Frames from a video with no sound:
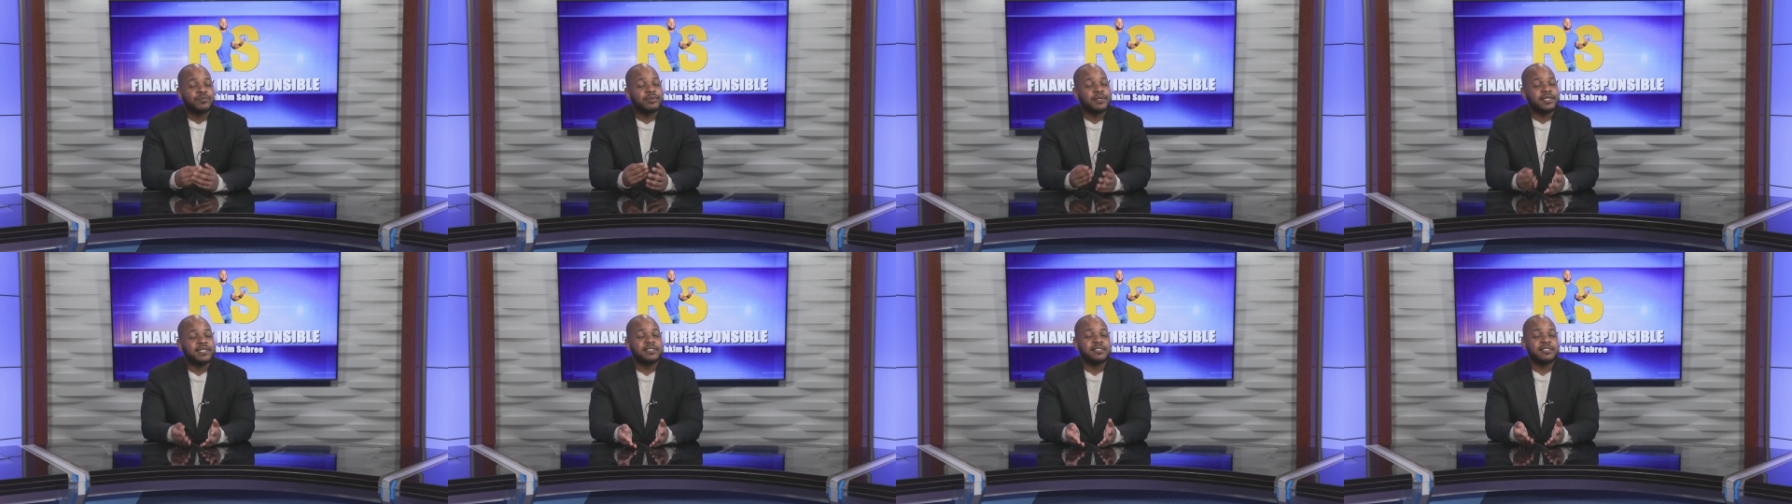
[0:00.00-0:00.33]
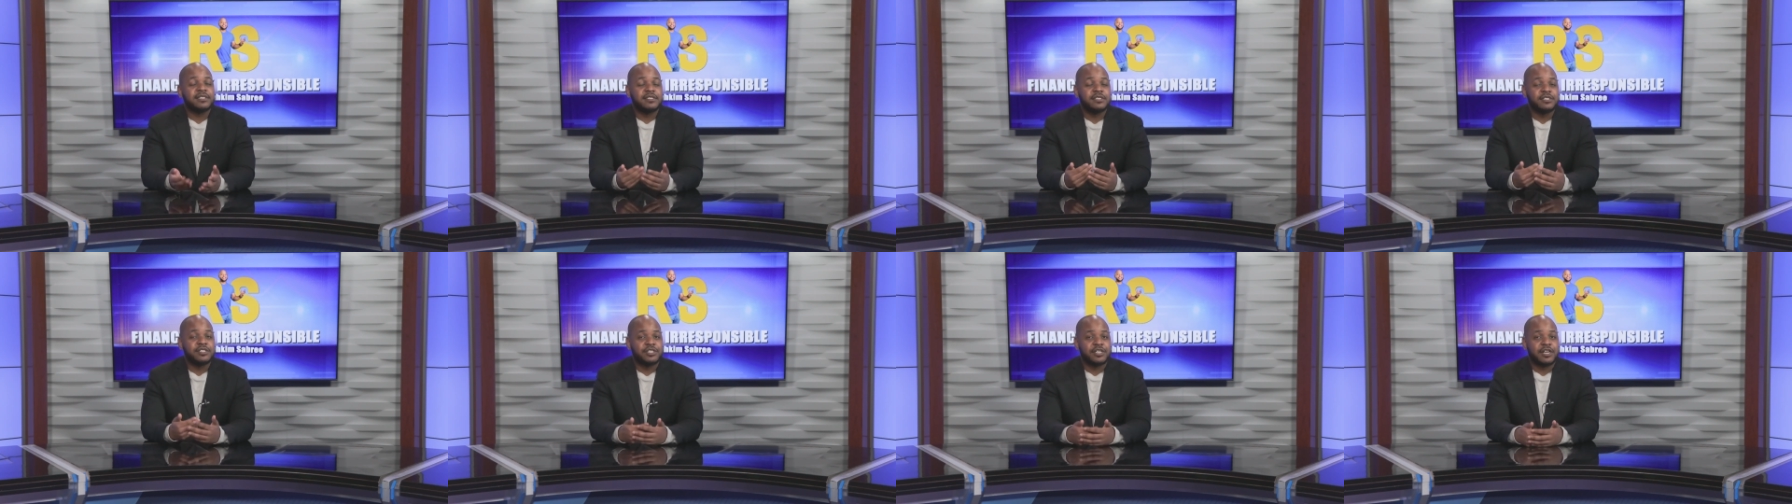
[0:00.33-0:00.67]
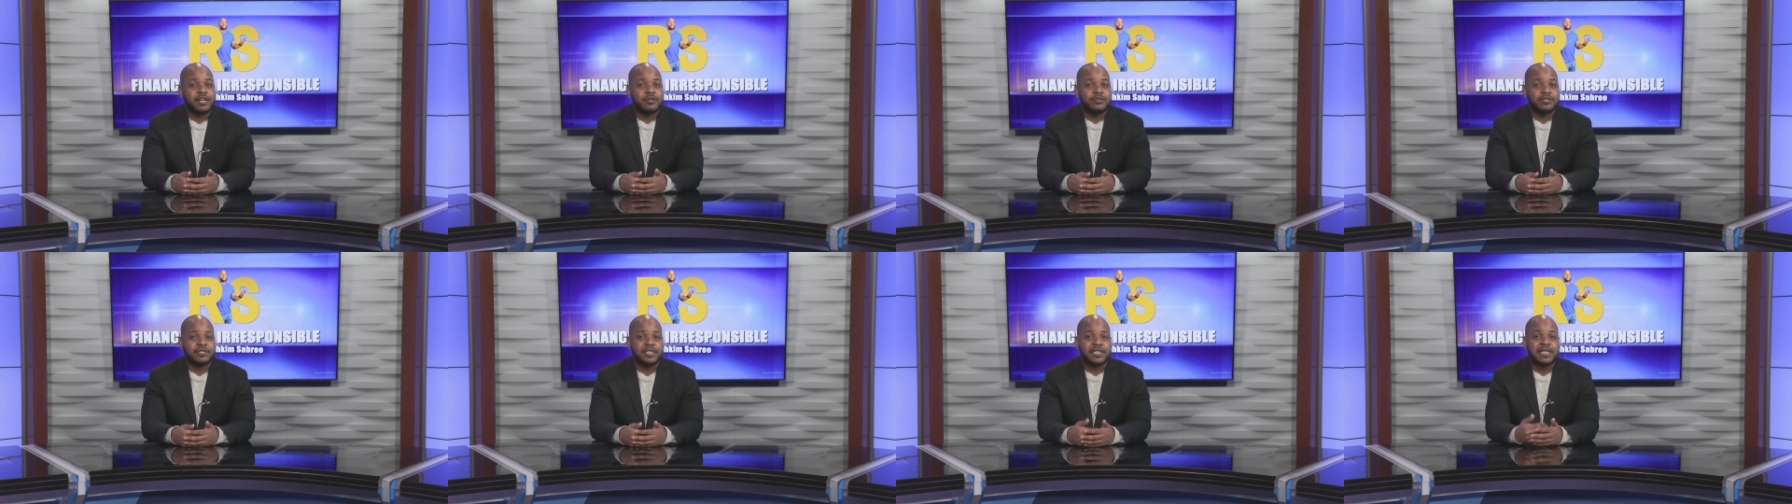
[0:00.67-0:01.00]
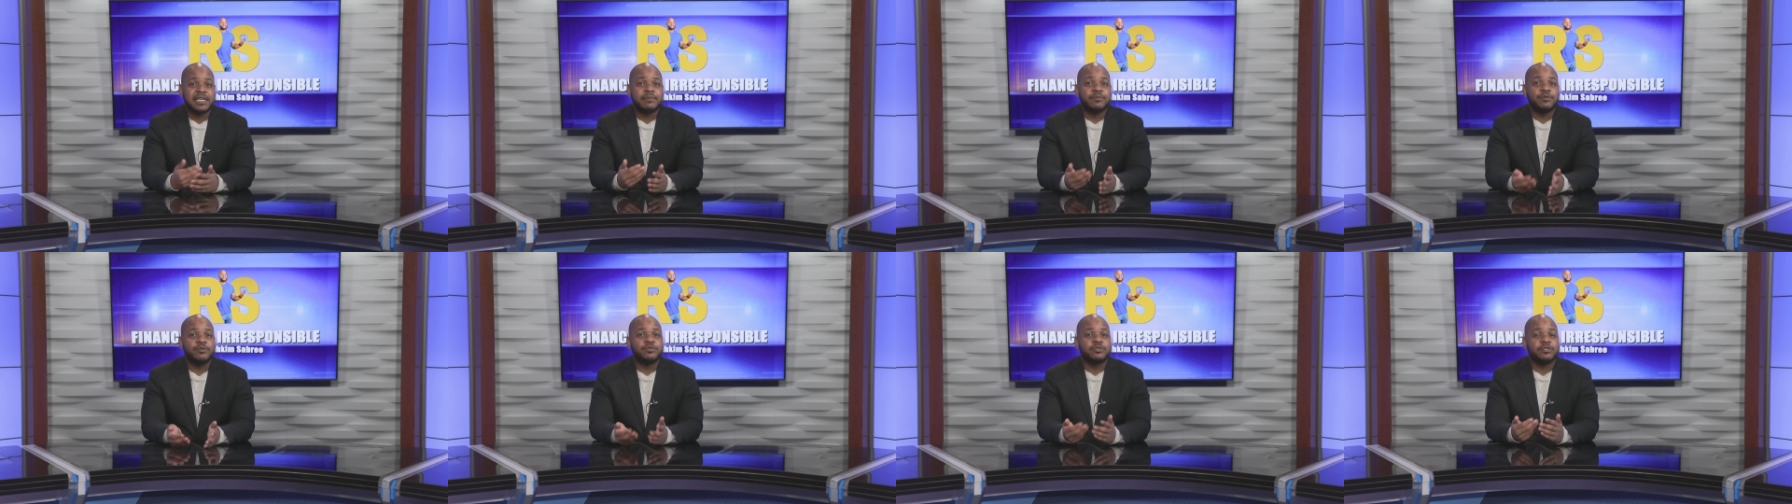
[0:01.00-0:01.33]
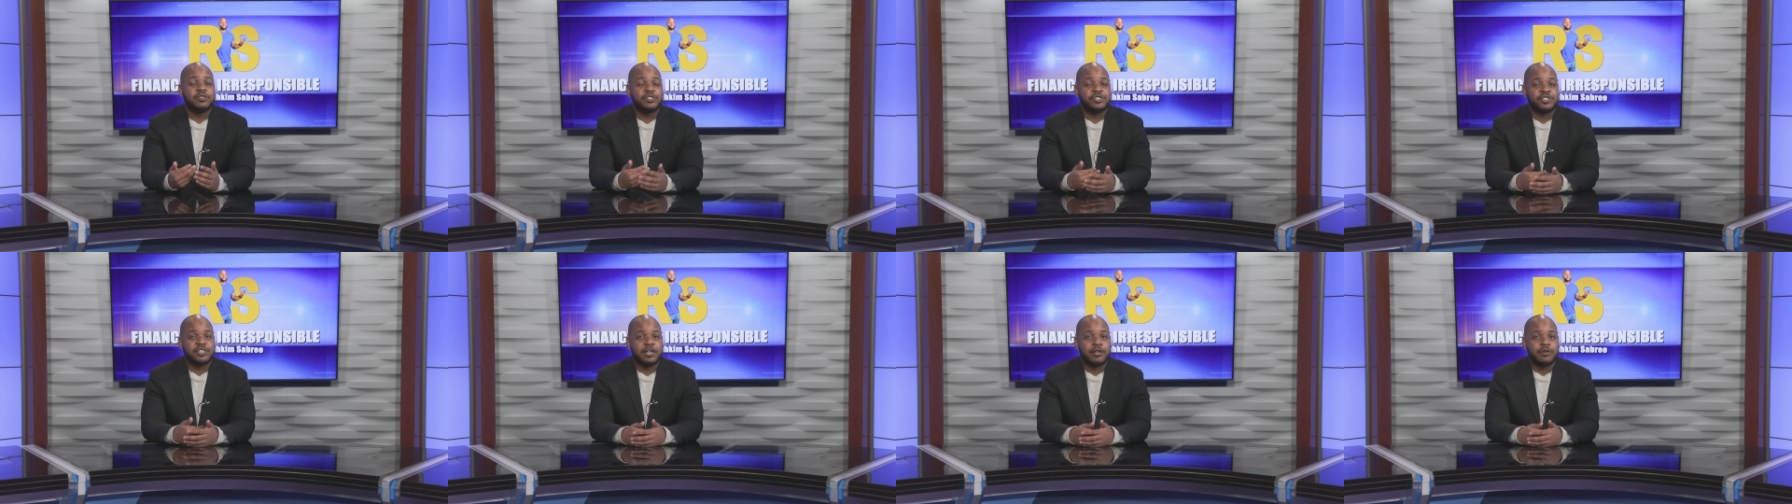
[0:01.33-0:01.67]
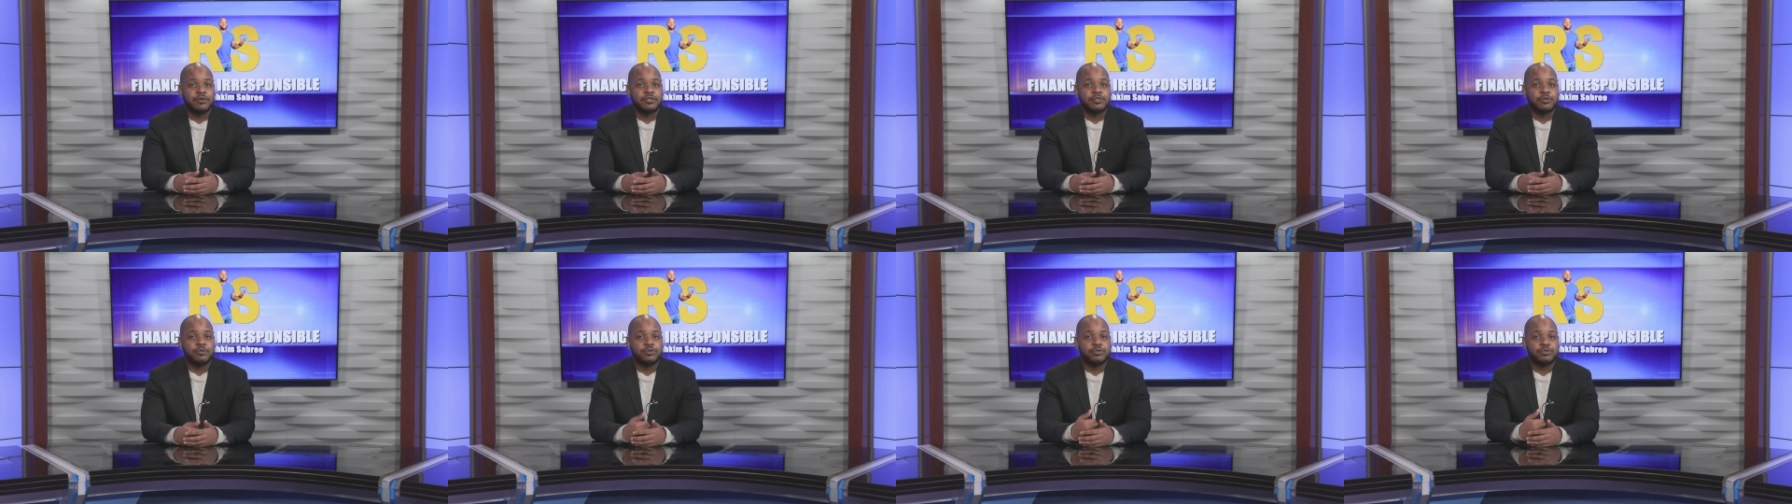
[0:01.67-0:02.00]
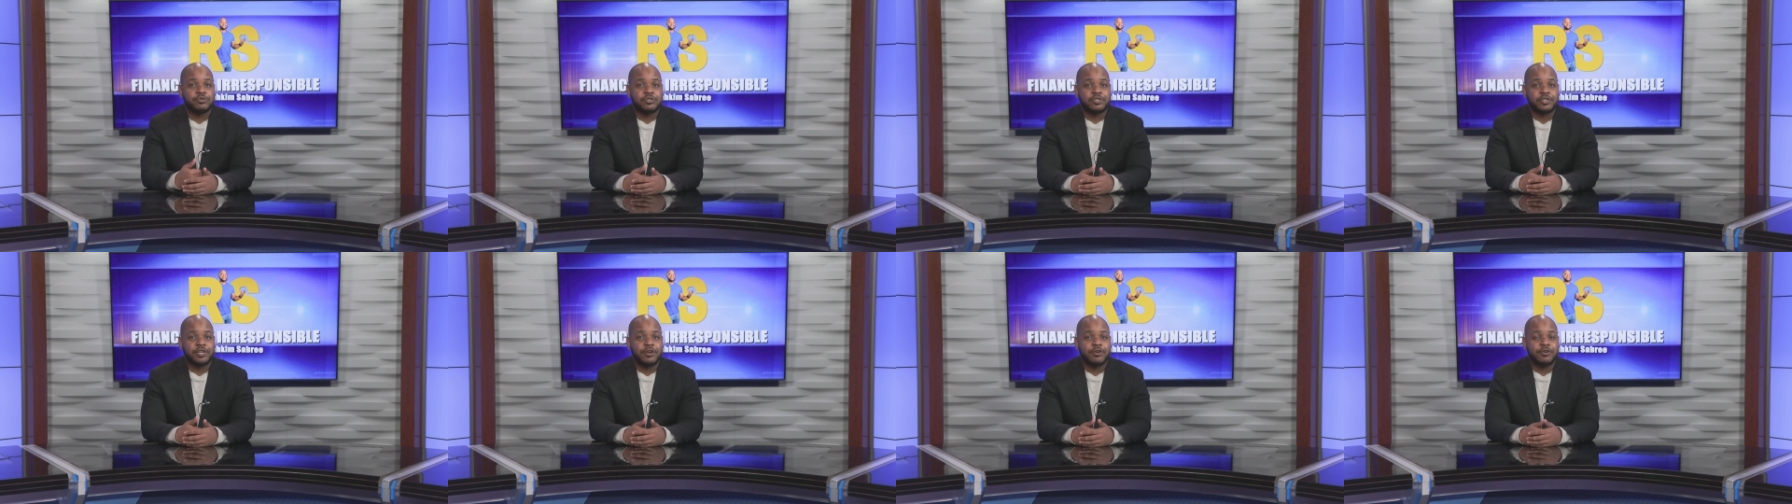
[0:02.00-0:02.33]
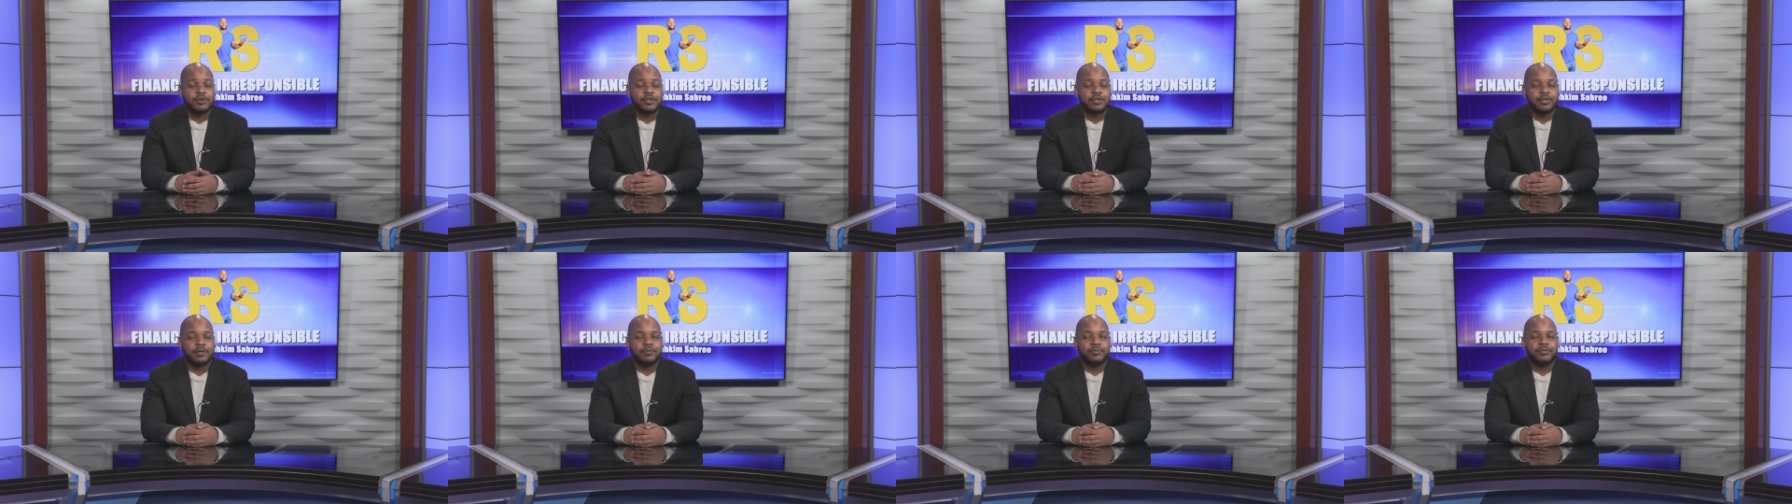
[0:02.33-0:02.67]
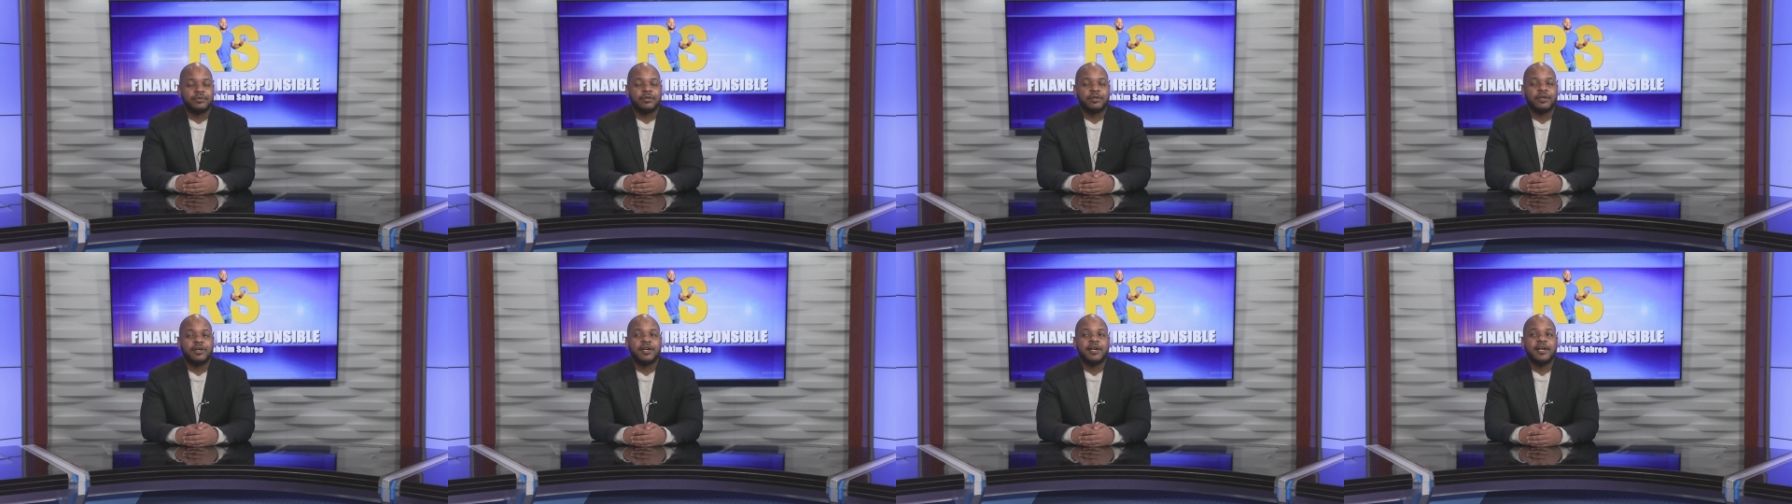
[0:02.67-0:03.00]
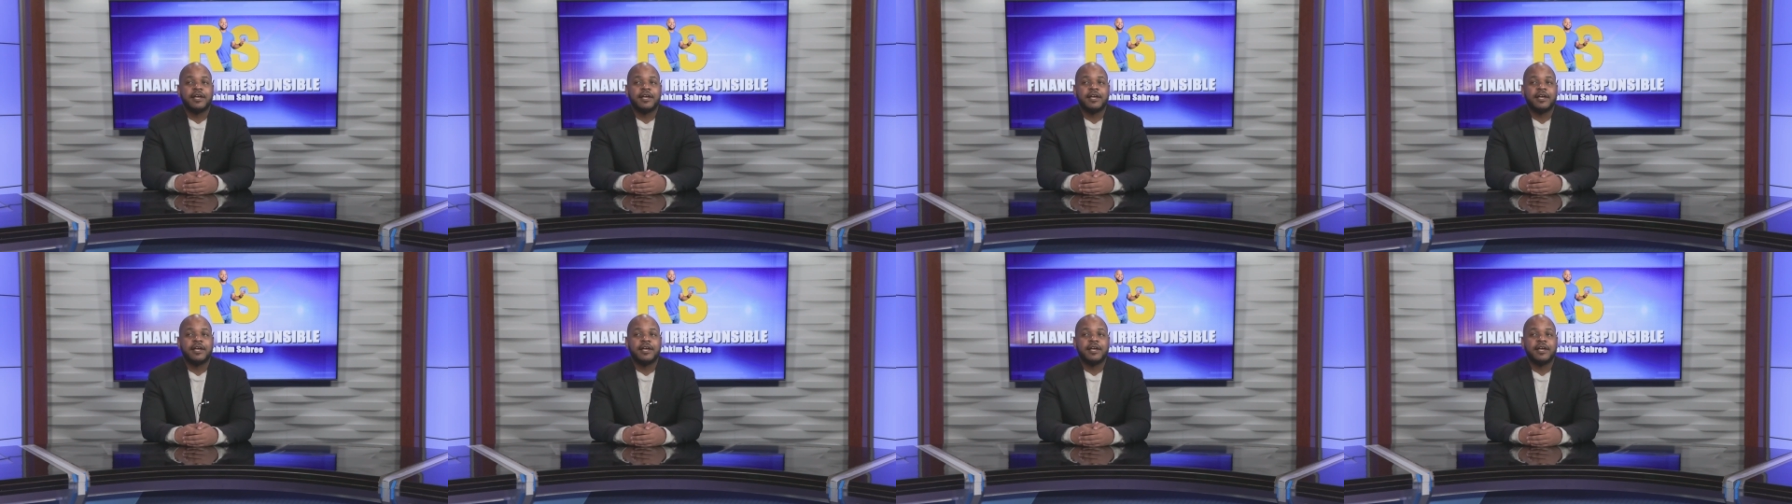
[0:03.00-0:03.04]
placed in the child's name using the child's social security number,